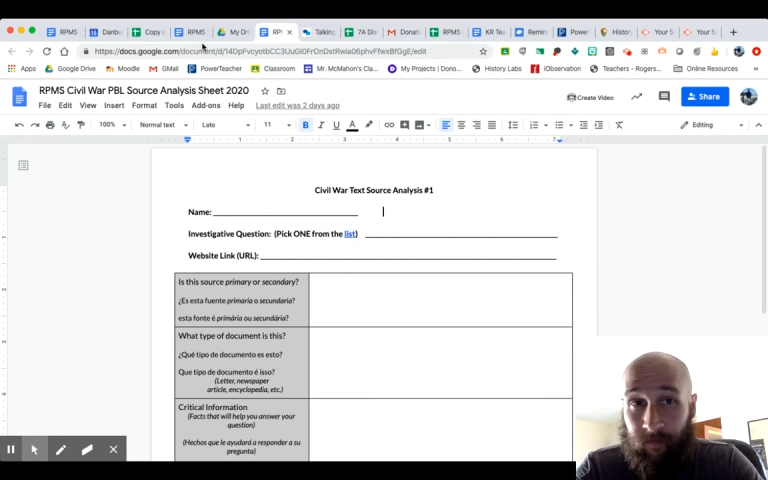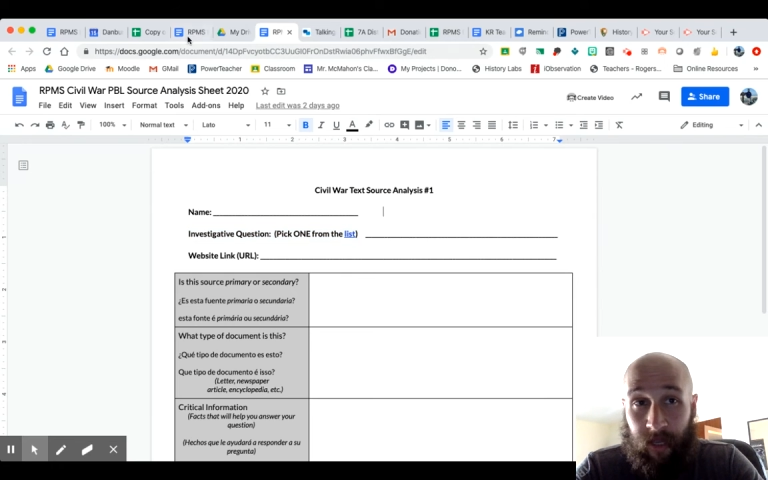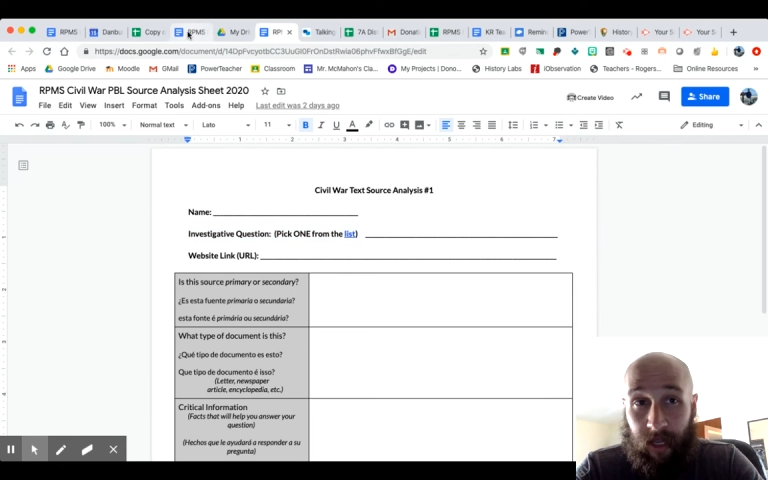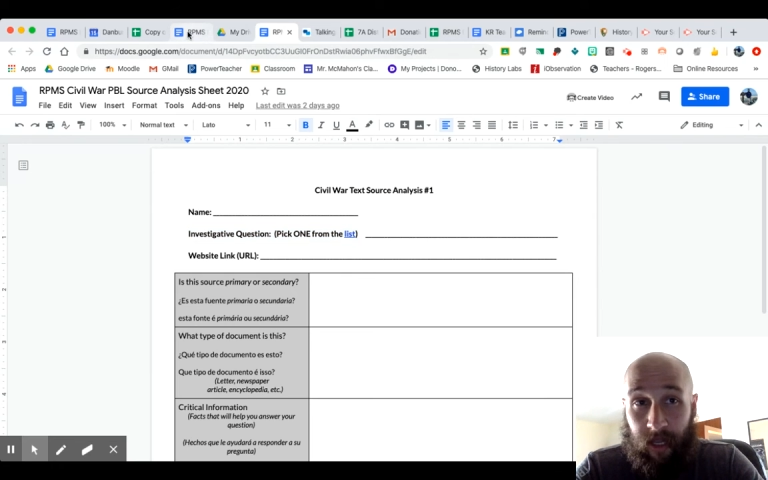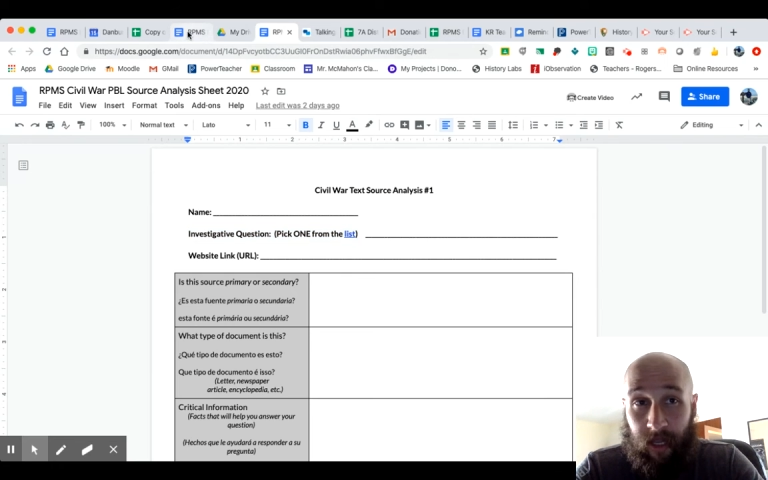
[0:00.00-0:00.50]

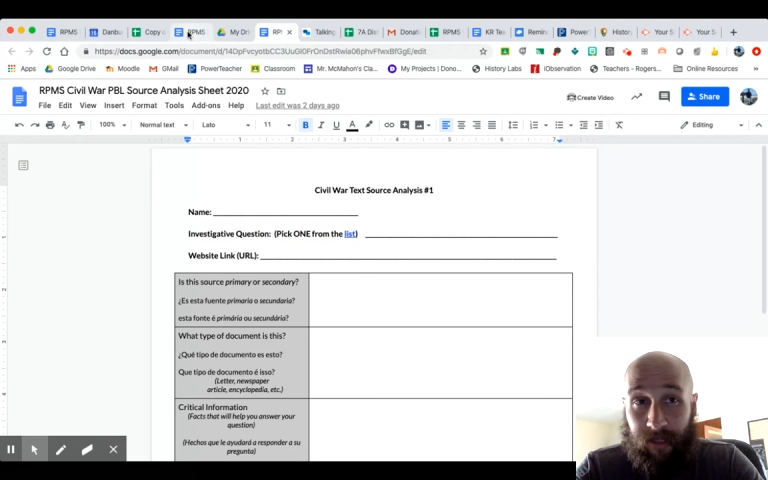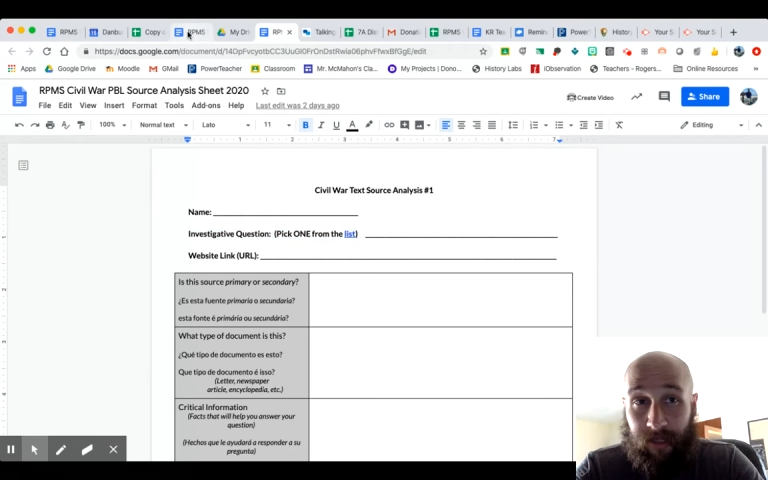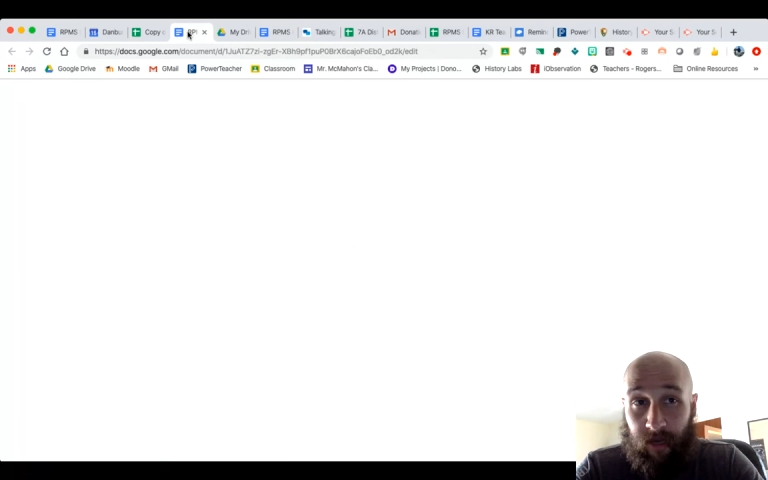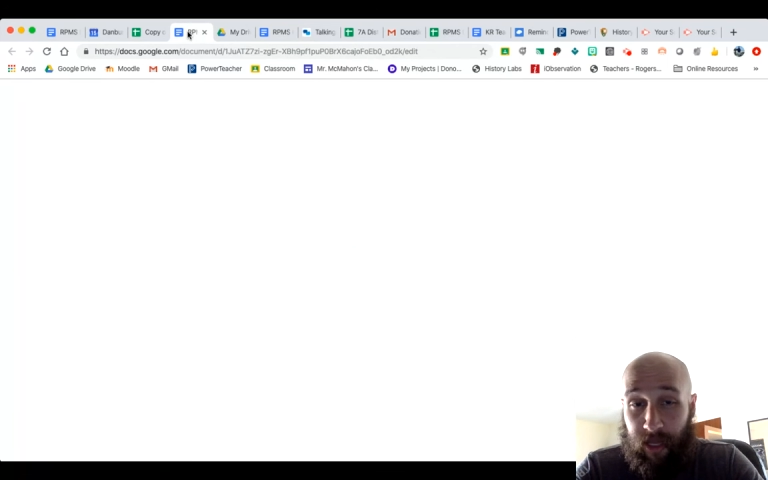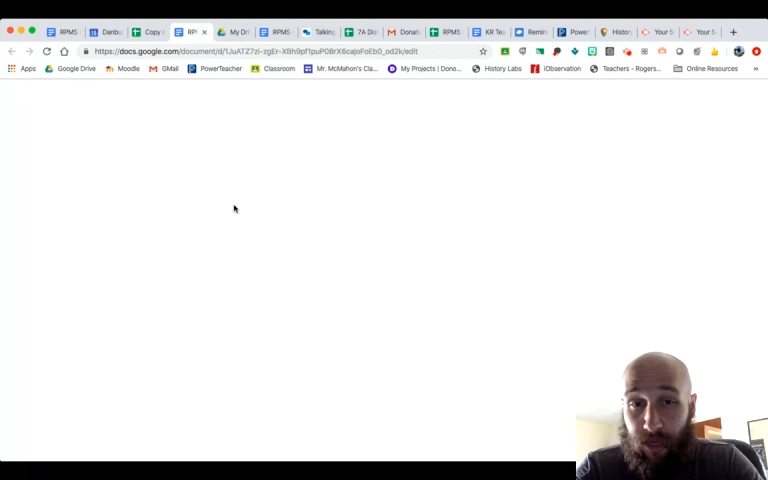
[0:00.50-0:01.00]
it's going to
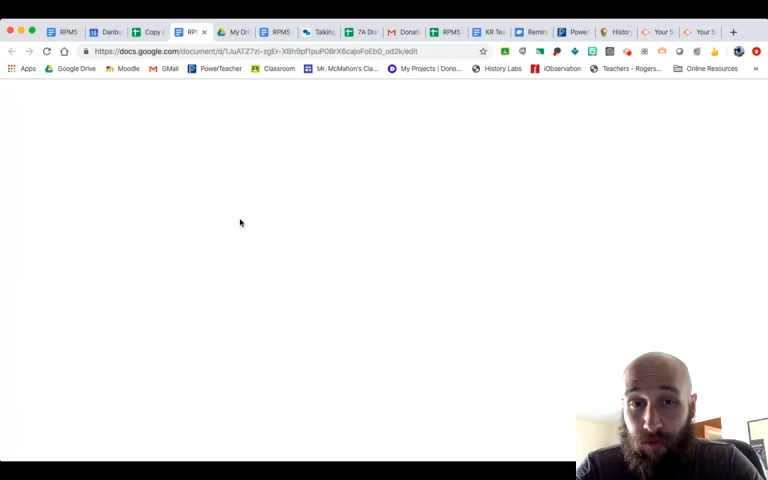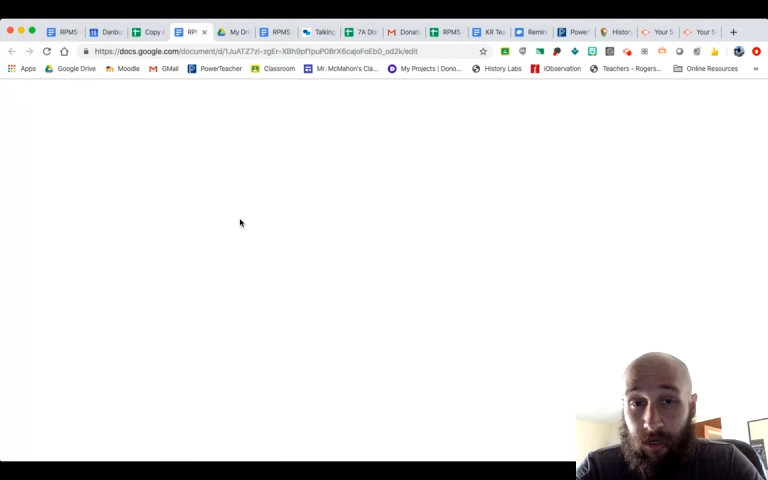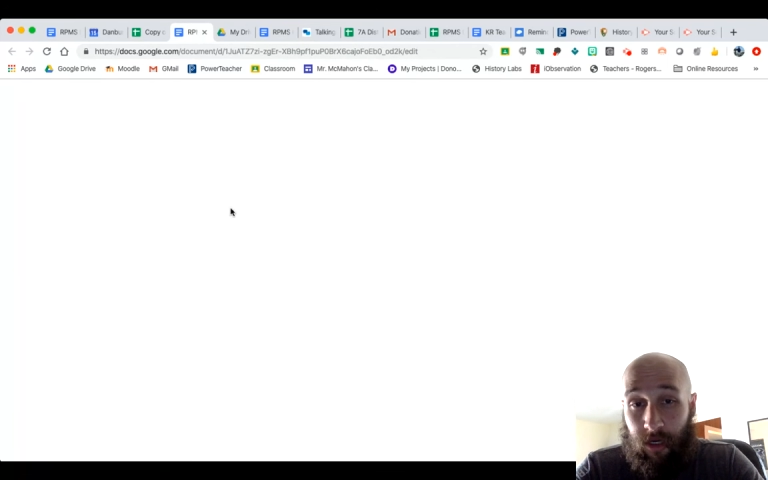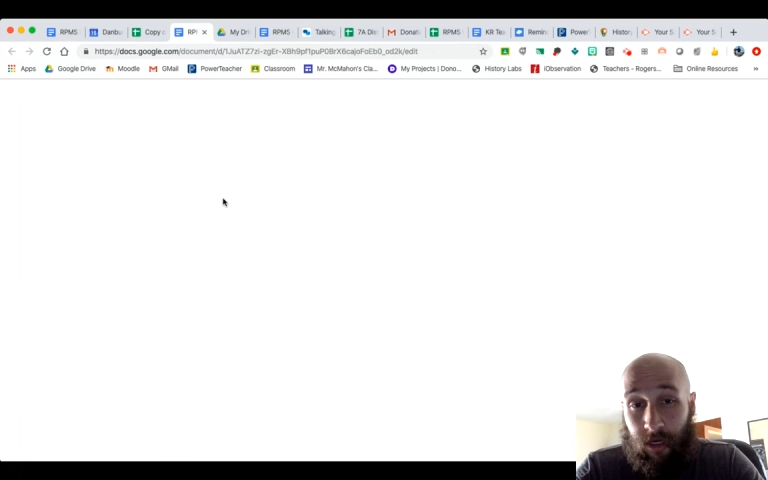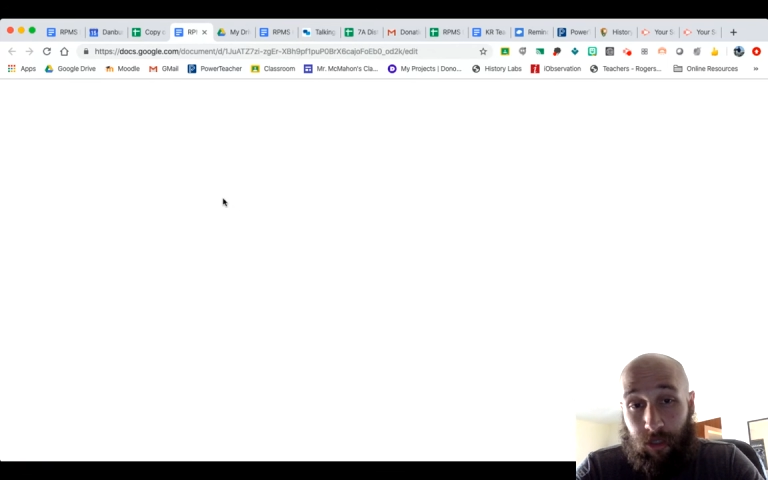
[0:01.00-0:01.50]
bring you
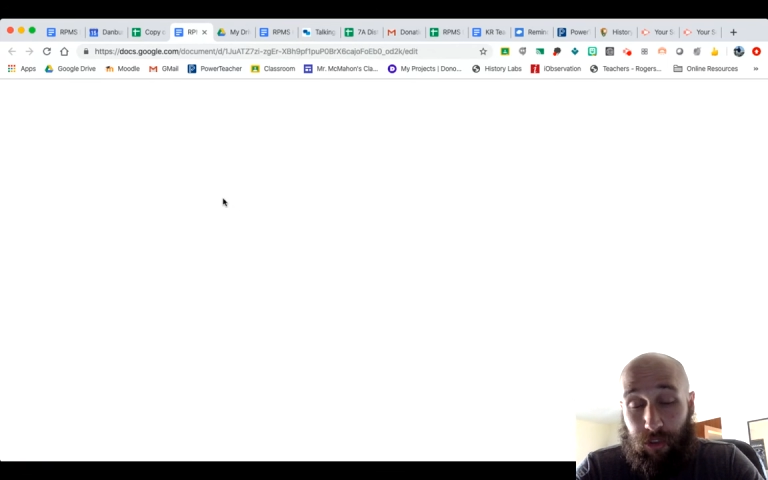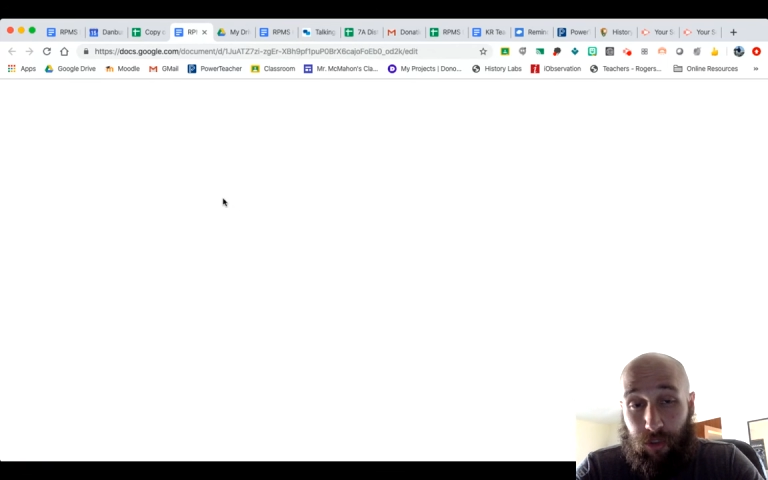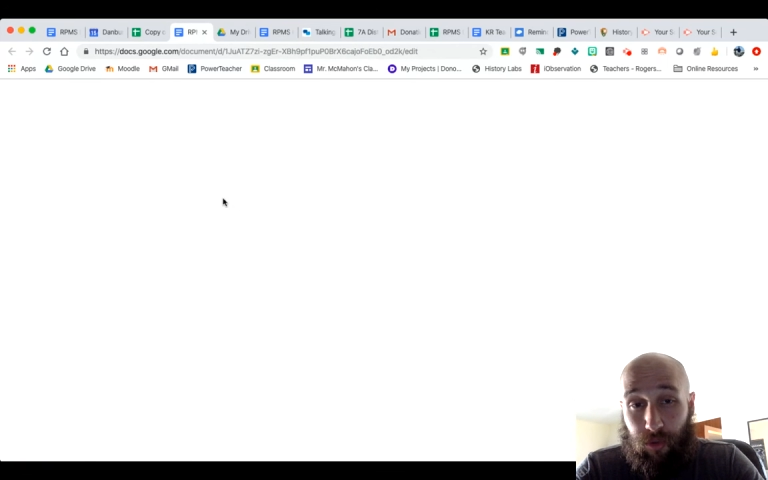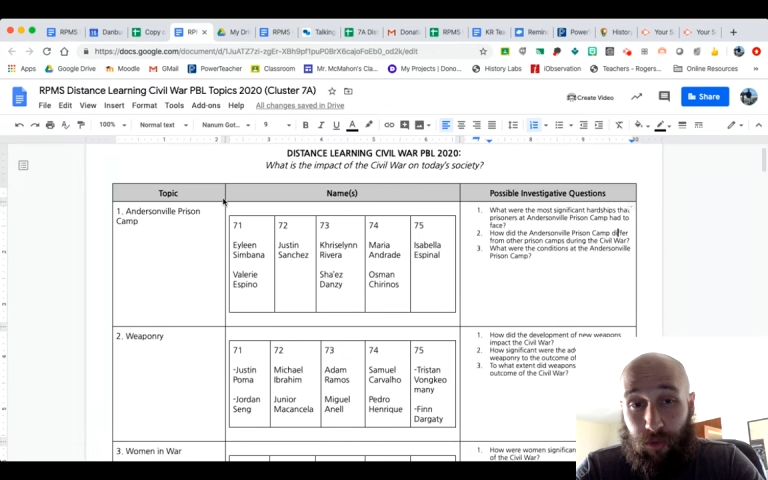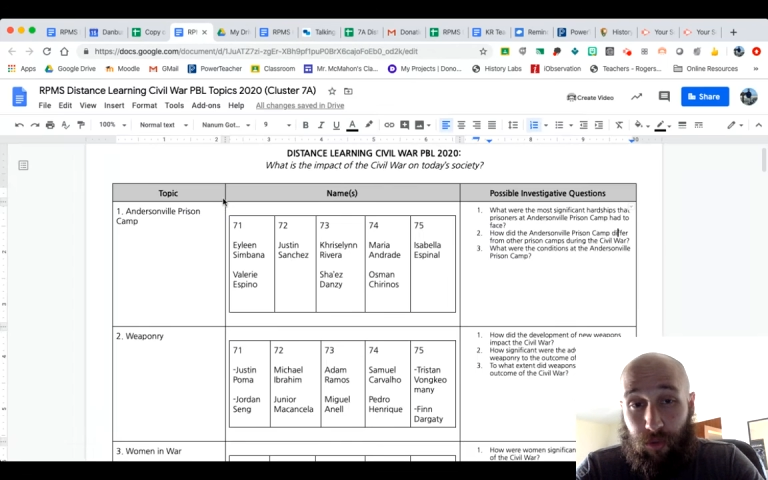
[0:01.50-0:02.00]

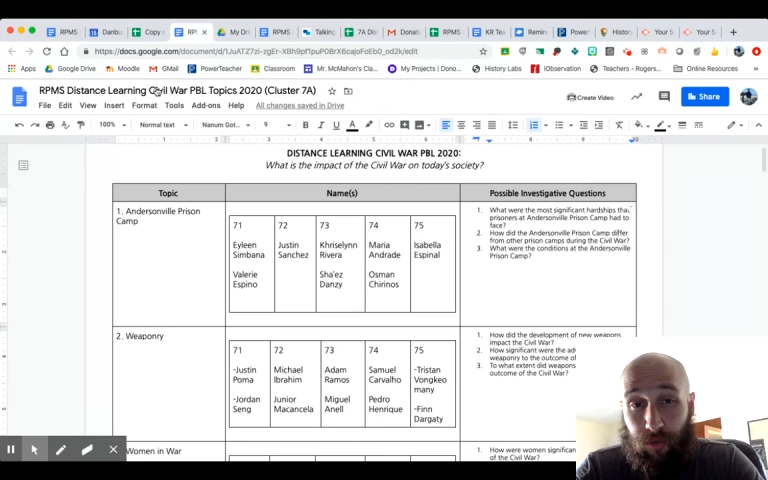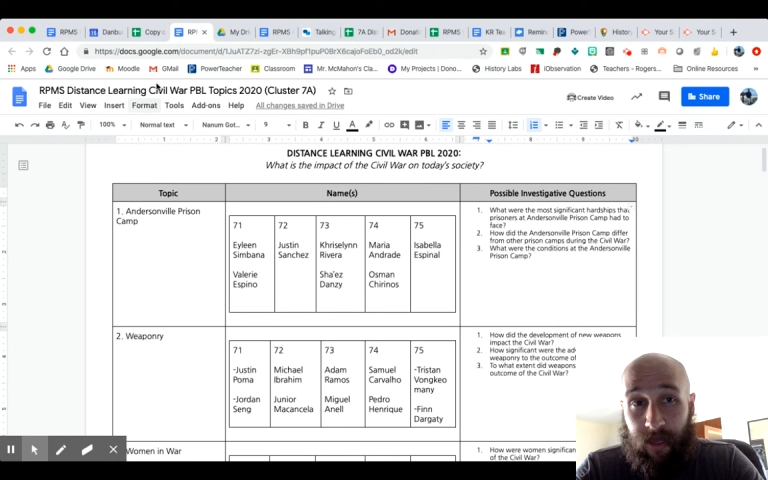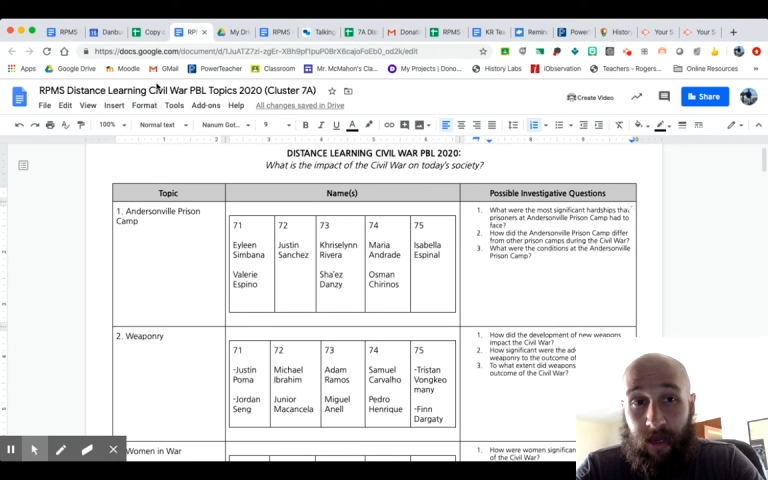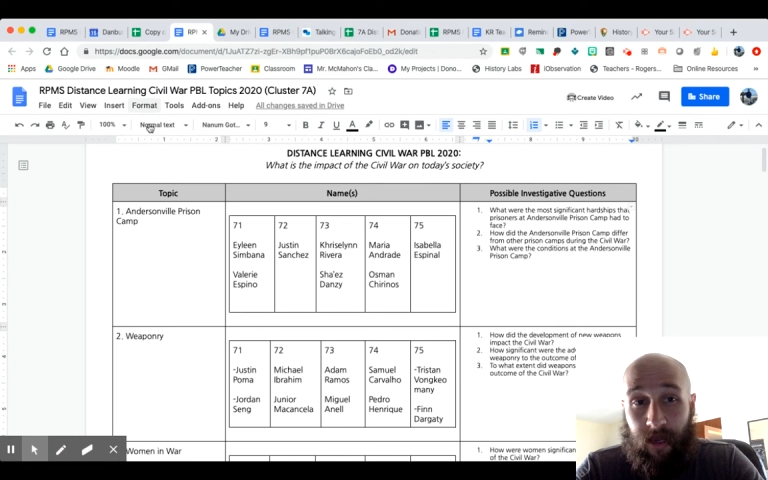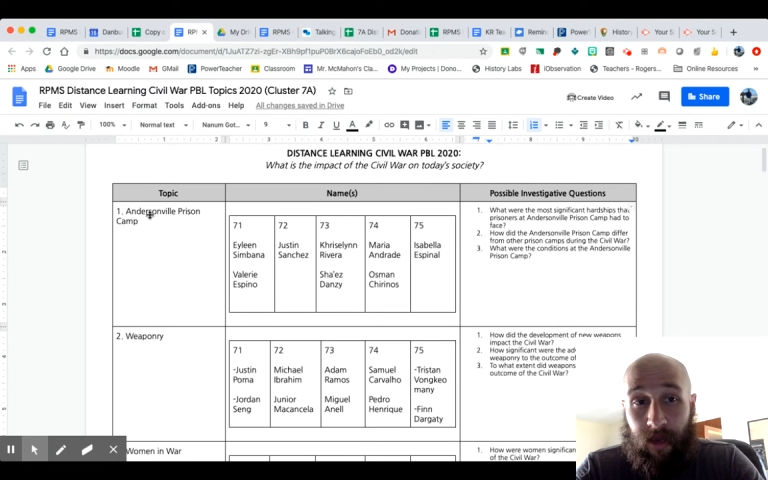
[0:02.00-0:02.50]
to the